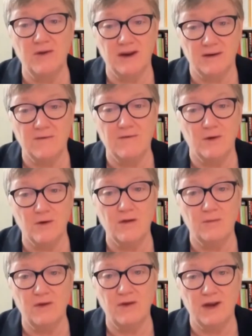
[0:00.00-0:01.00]
in full
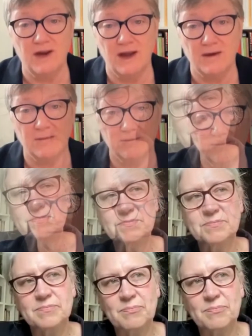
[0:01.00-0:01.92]
communion again? Mm.